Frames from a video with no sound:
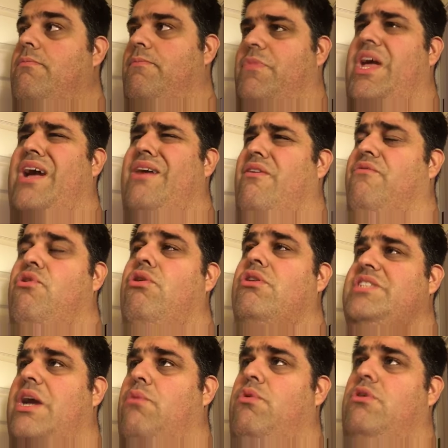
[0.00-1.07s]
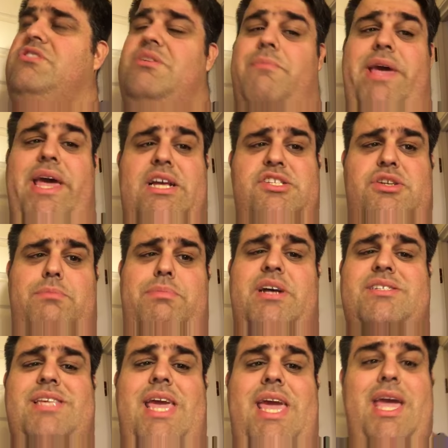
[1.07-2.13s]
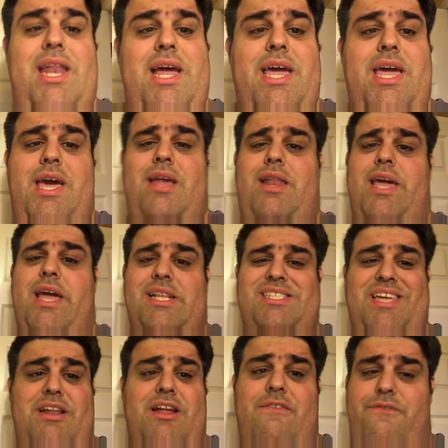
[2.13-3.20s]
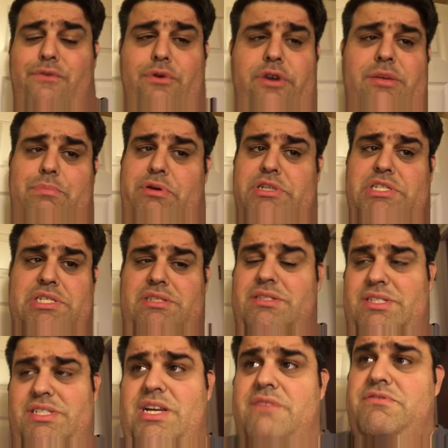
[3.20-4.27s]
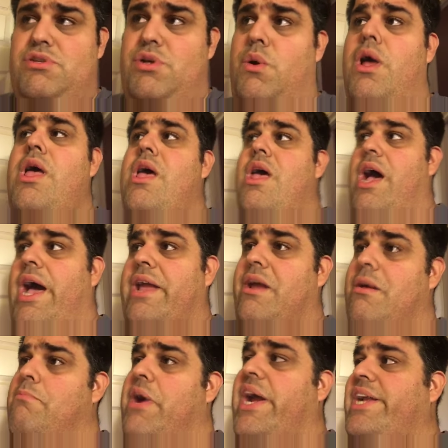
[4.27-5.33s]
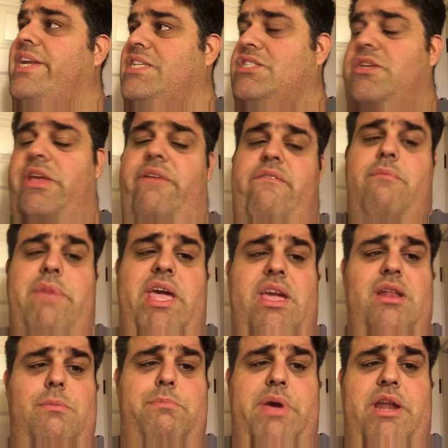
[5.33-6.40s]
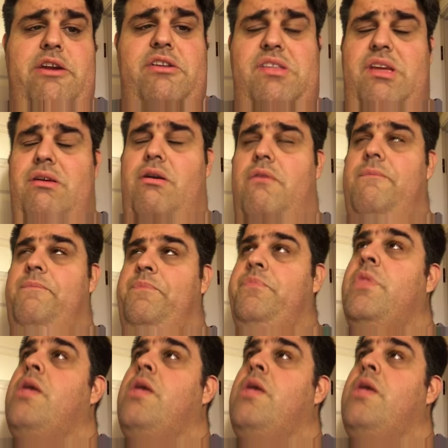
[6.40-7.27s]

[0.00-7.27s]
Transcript: Of course, I rolled some extra bucks and I had like a 10 off 40 purchase and stuff. So I combined it to even make it a better deal.